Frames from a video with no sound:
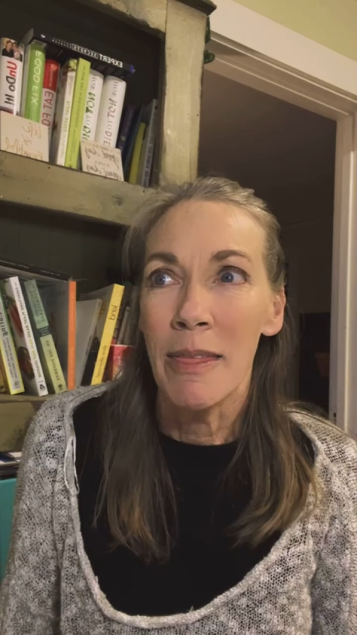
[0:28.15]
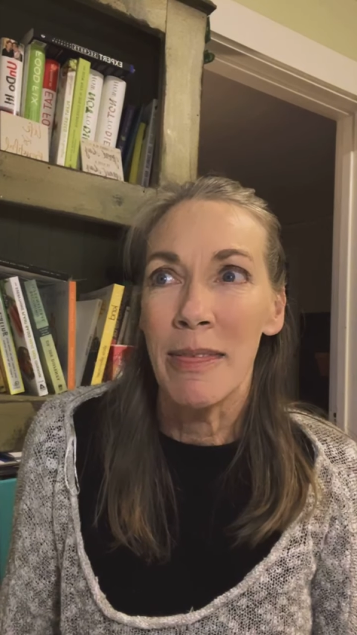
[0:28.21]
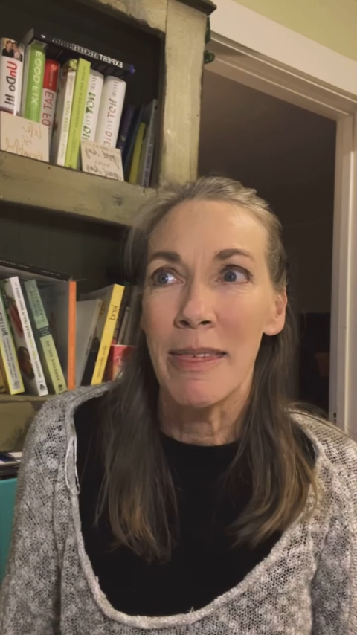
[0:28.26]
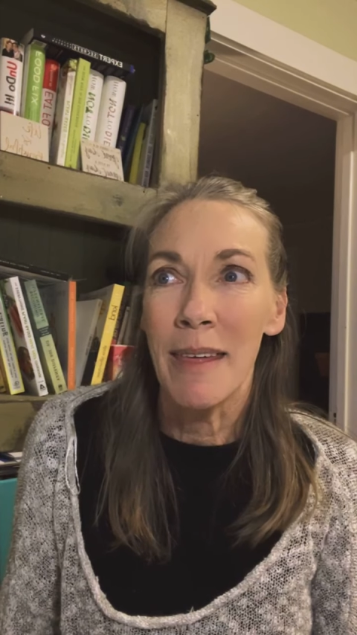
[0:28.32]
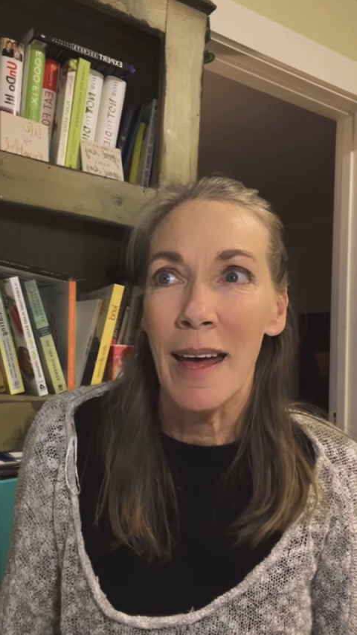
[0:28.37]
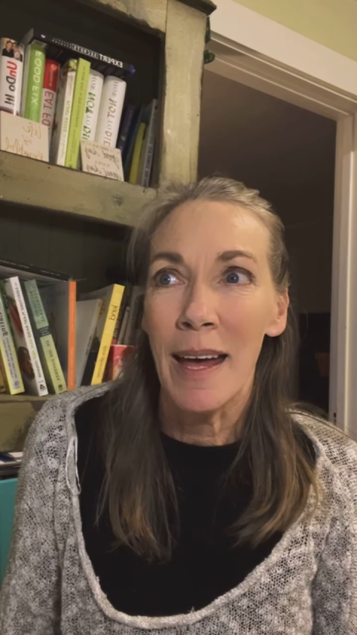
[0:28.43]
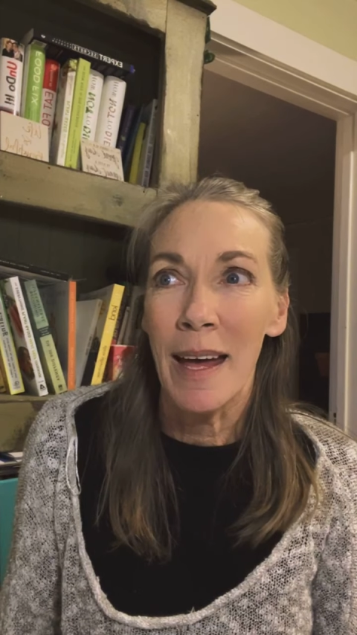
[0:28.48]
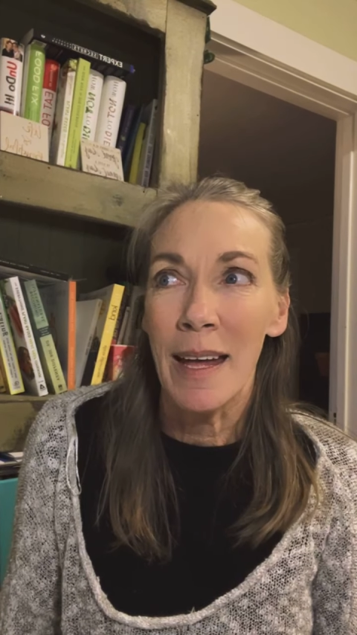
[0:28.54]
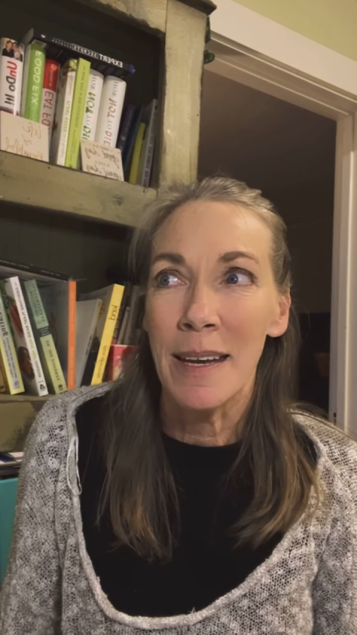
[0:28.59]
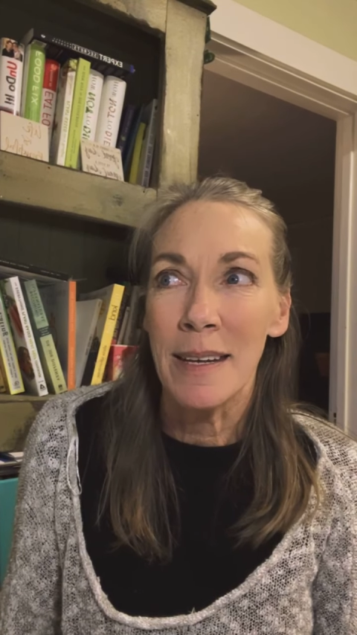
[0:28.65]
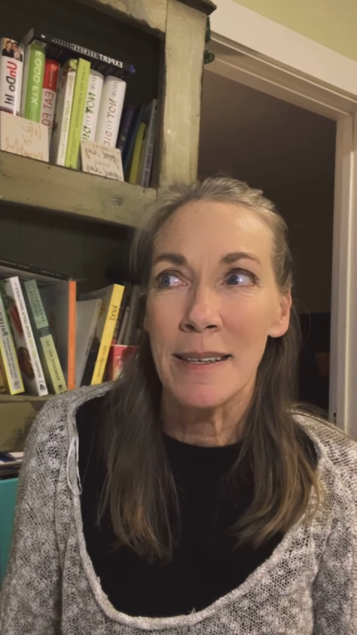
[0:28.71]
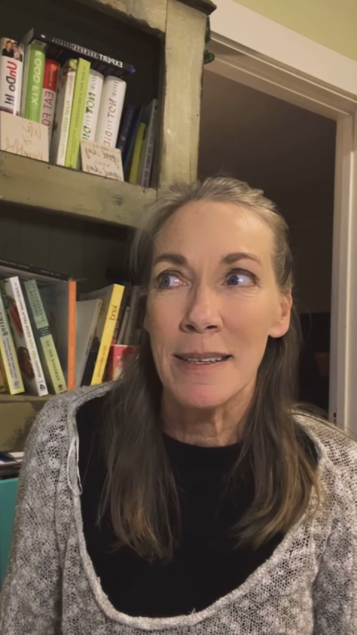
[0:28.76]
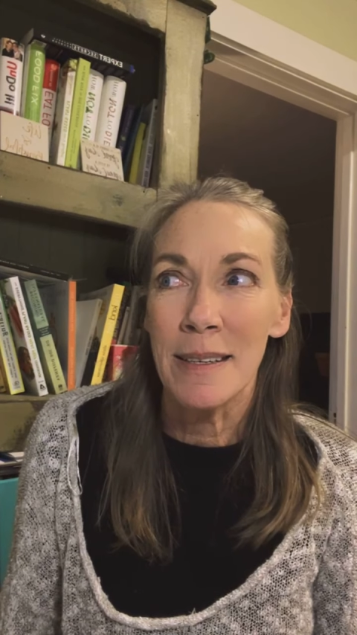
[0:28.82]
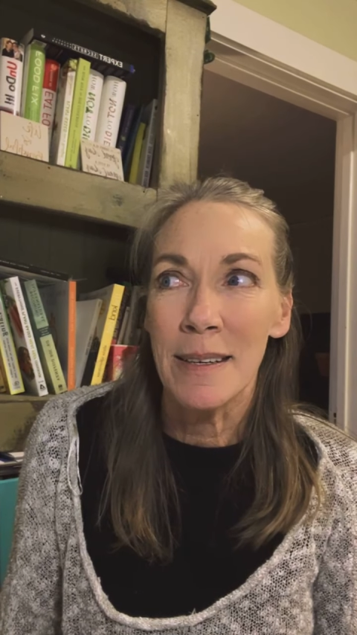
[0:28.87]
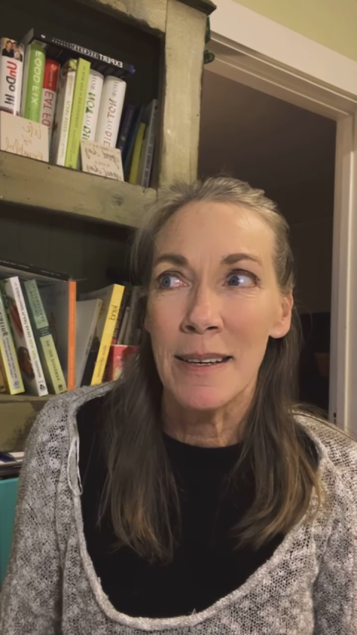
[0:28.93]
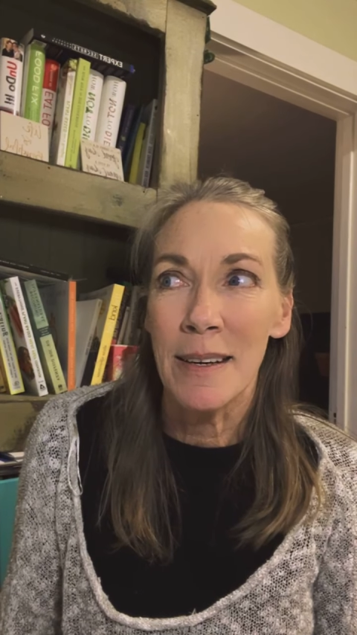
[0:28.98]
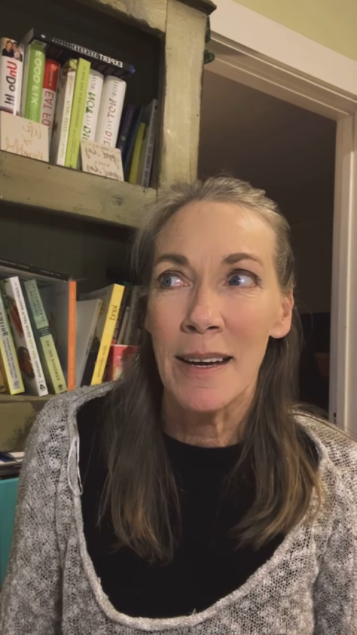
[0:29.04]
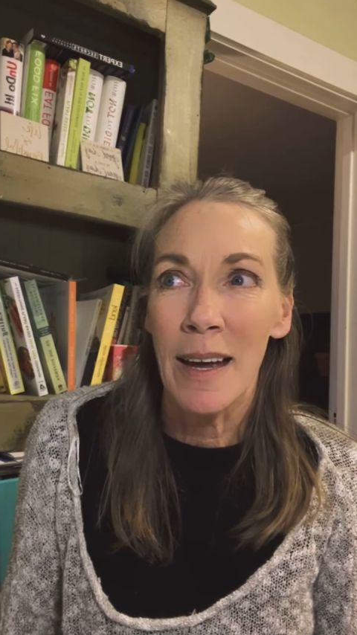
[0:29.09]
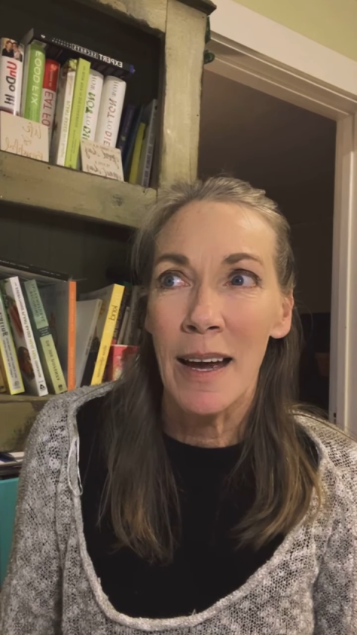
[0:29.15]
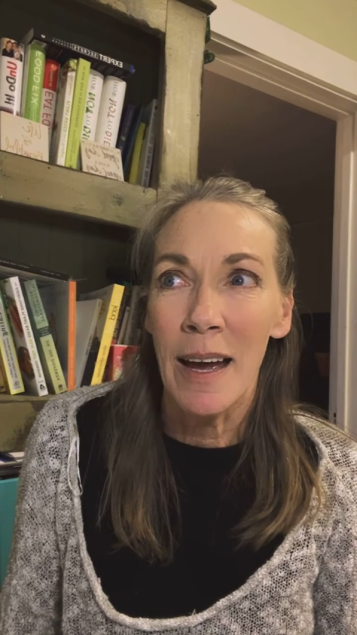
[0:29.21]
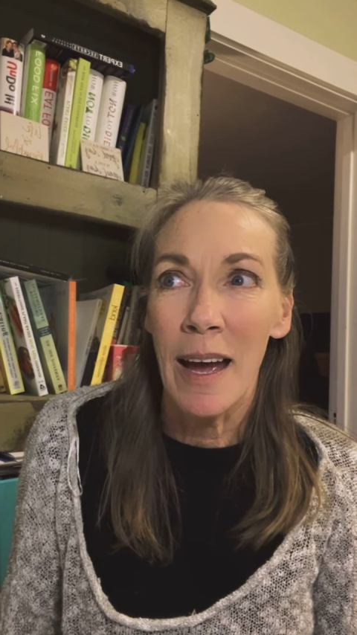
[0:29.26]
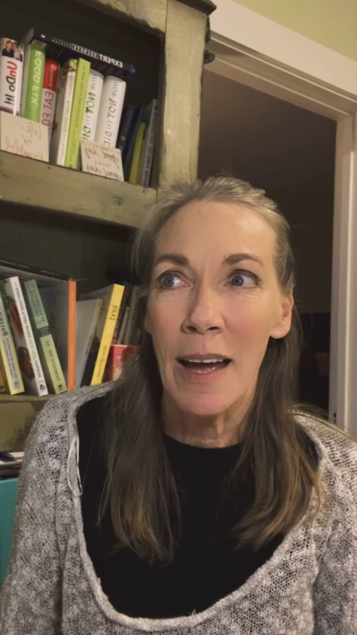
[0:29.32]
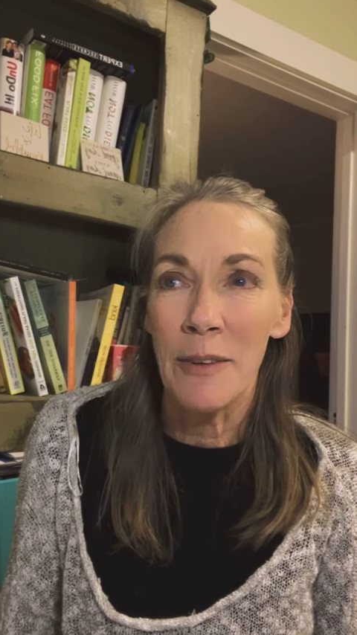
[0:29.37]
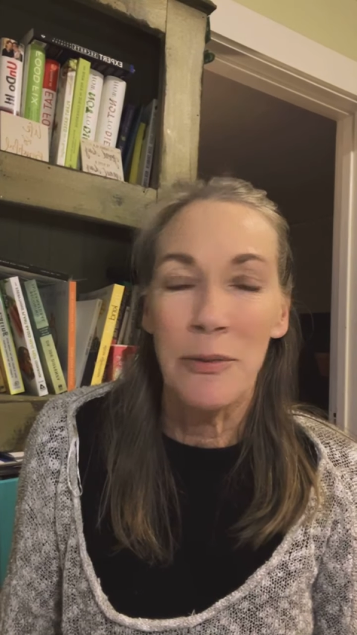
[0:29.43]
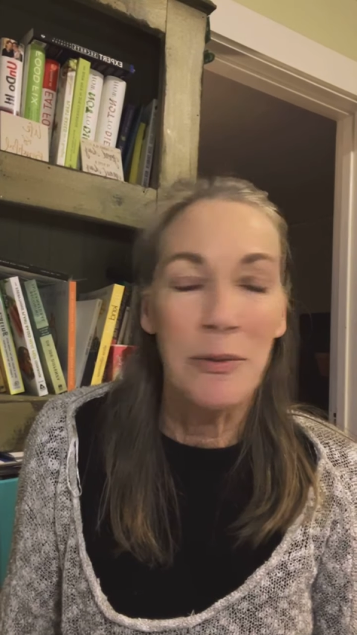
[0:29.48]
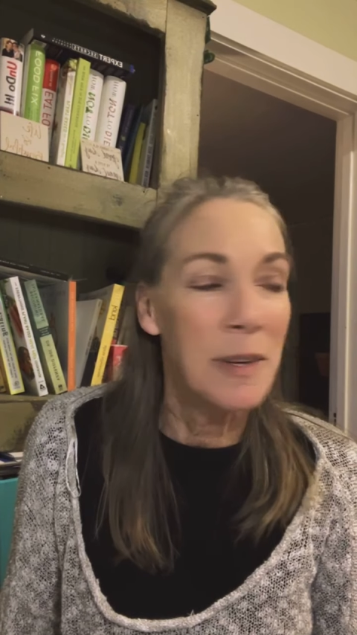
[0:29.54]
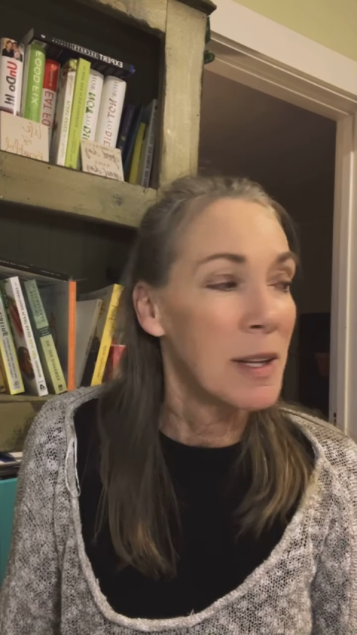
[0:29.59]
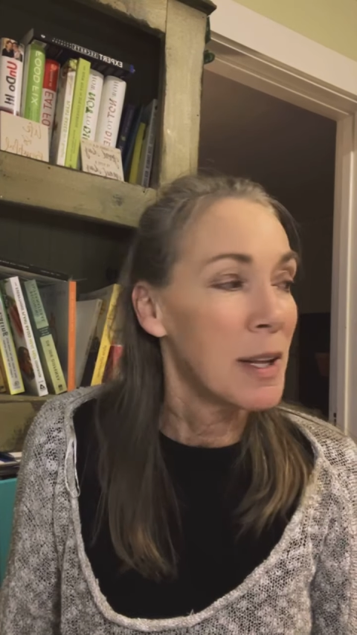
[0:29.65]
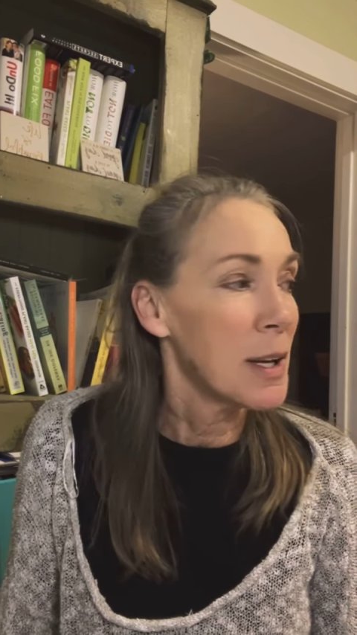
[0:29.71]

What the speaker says: that I feel